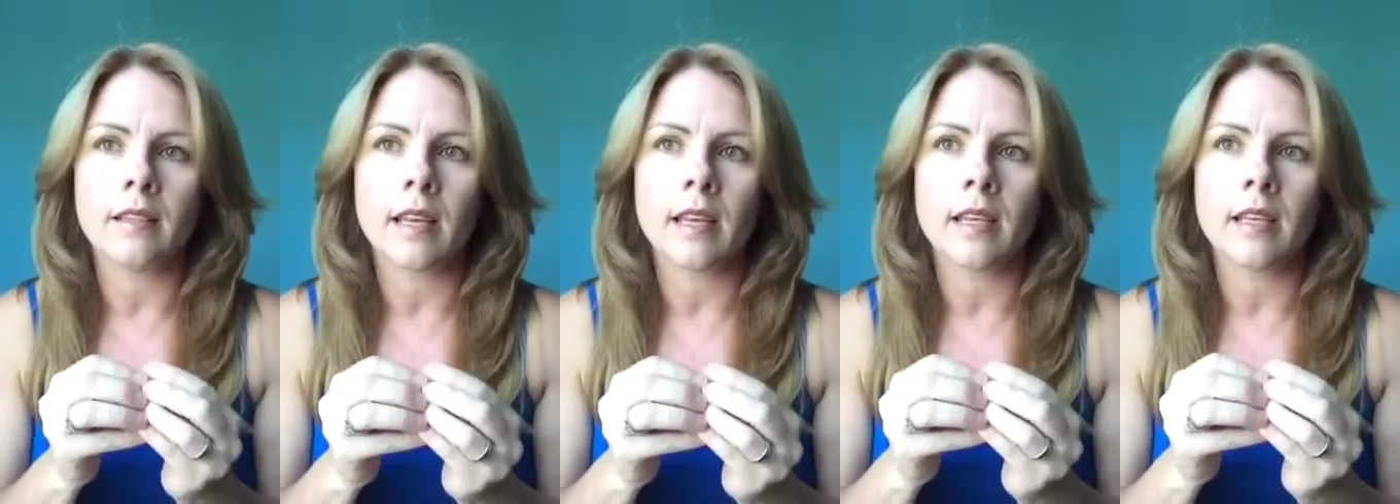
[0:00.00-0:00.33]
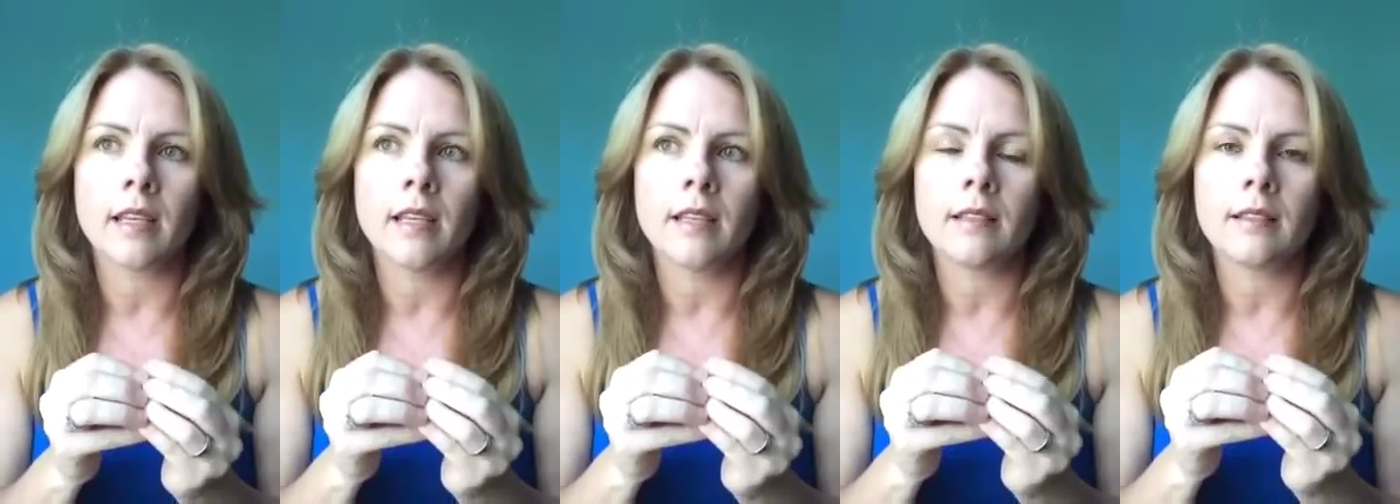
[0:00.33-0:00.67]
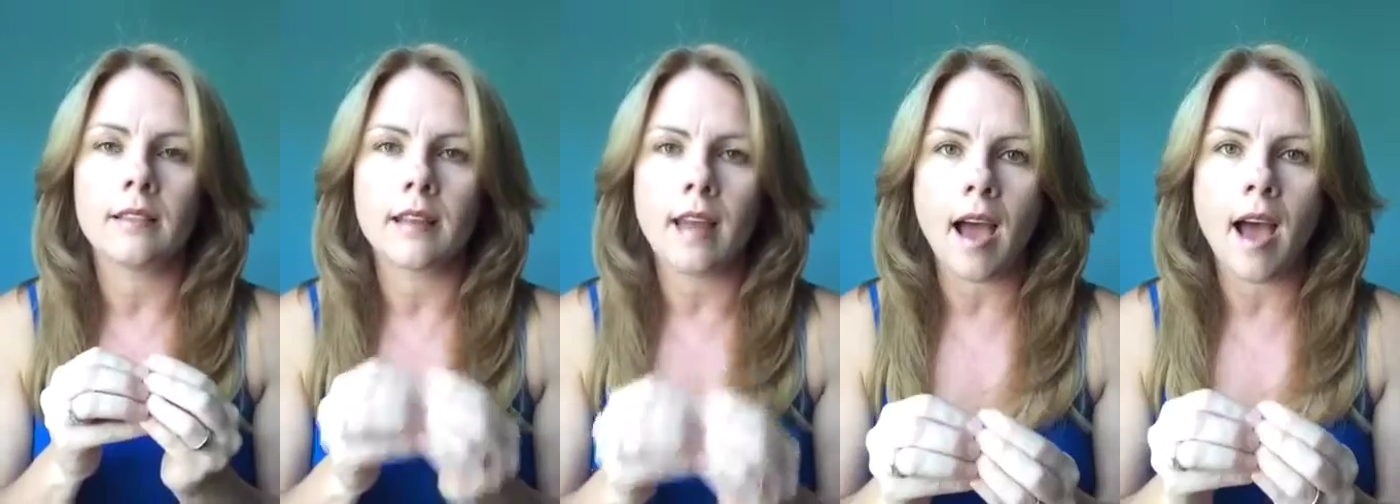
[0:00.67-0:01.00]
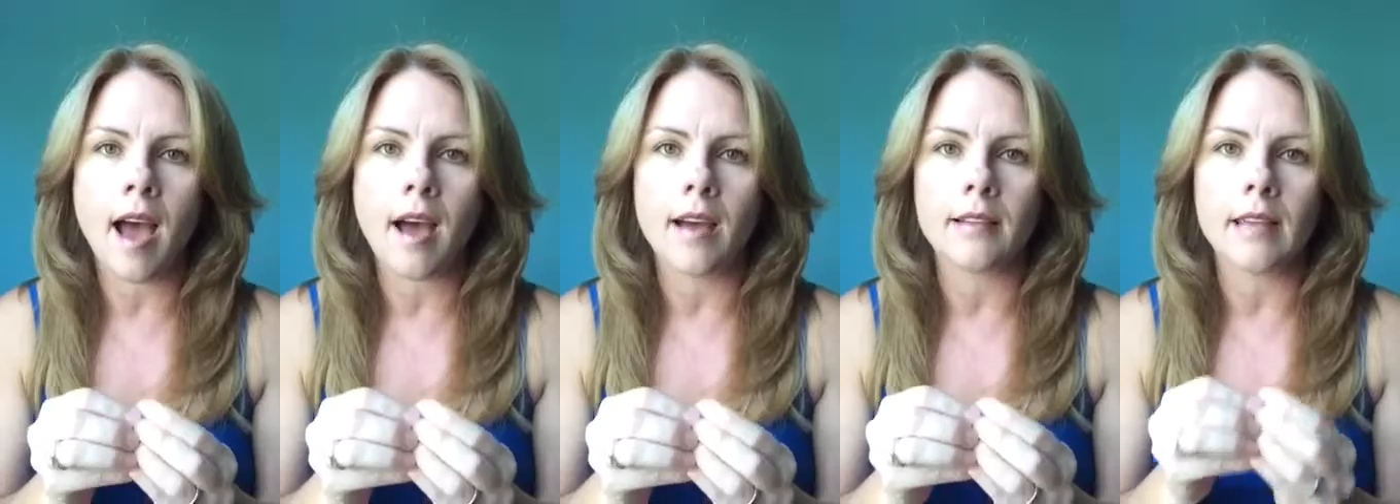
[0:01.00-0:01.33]
that it is
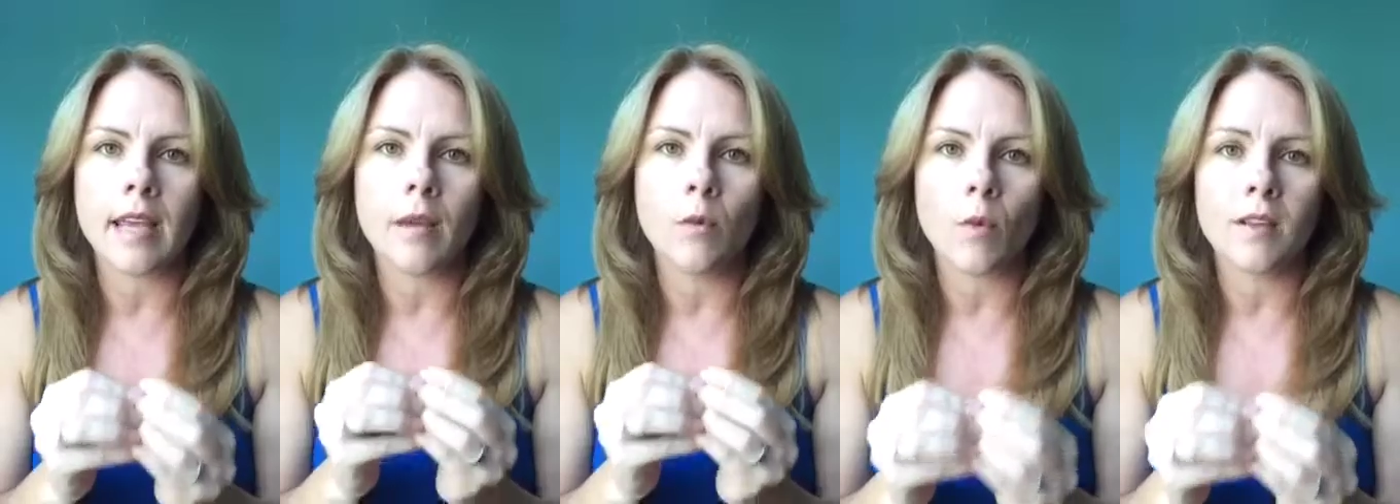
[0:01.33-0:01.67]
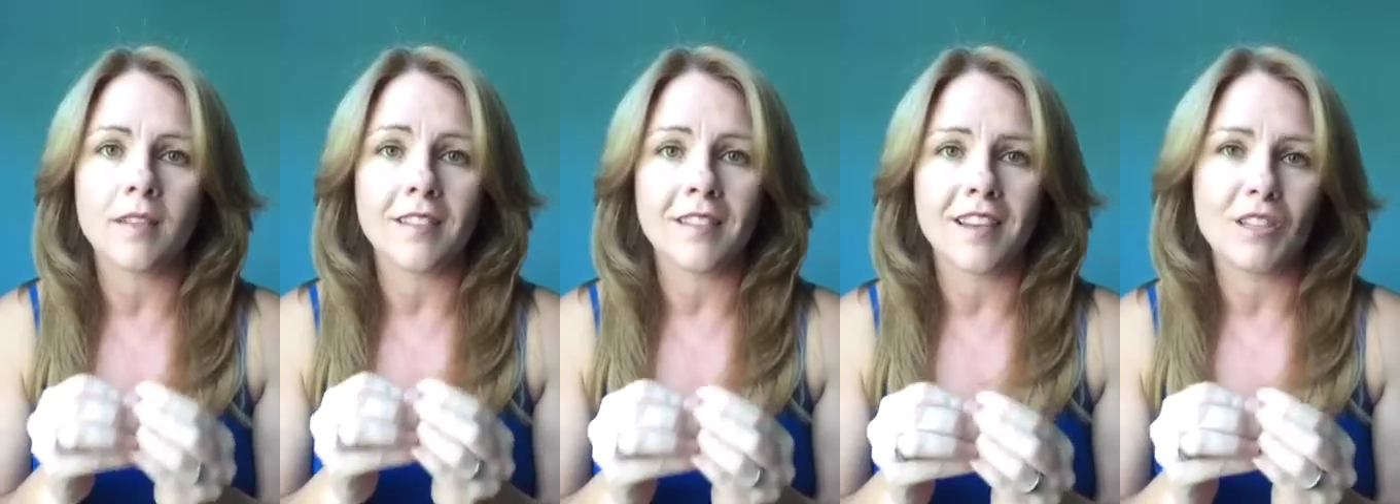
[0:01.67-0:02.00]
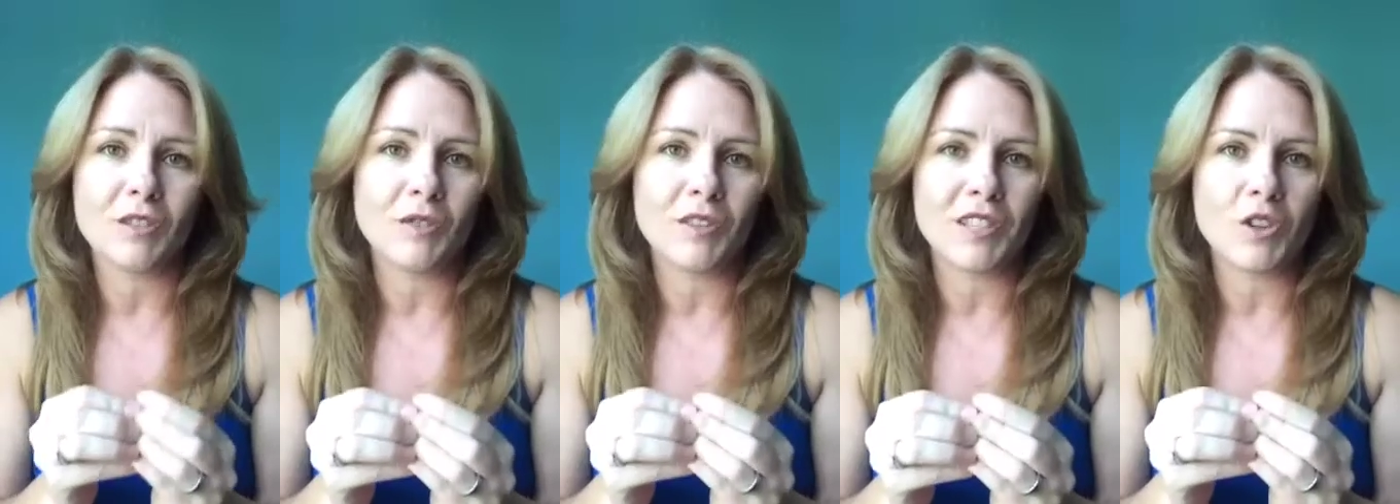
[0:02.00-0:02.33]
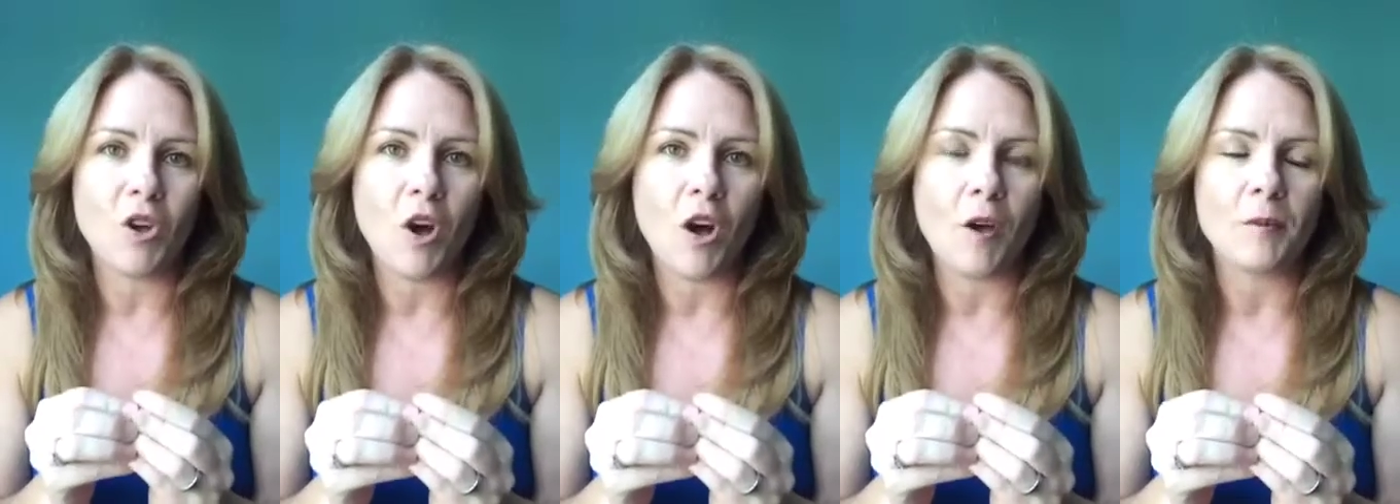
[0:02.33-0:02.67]
not a one size fits
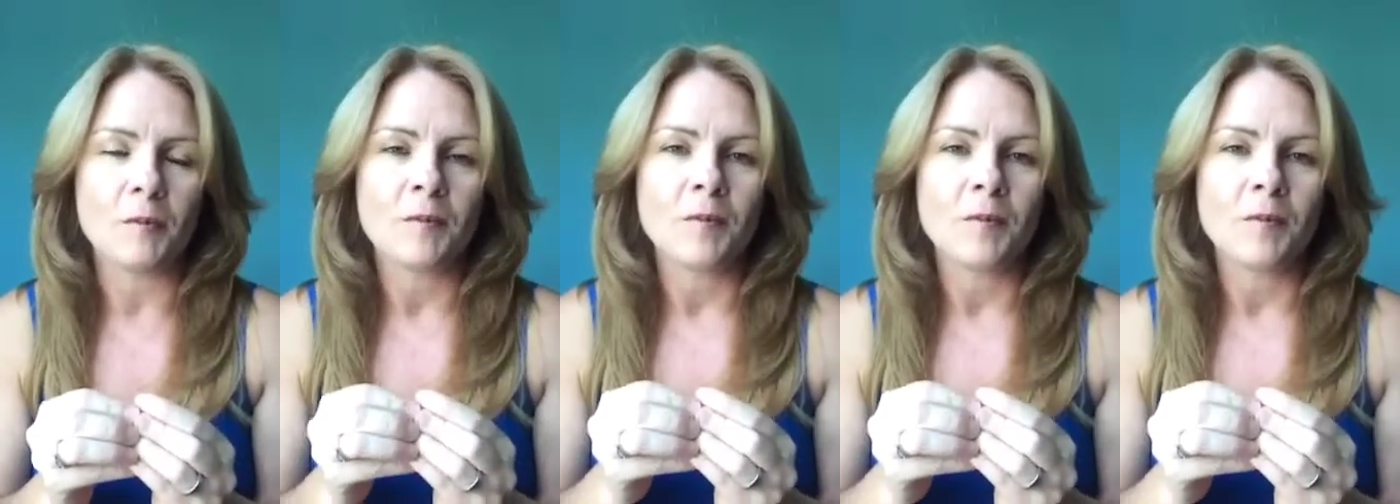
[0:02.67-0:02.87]
all.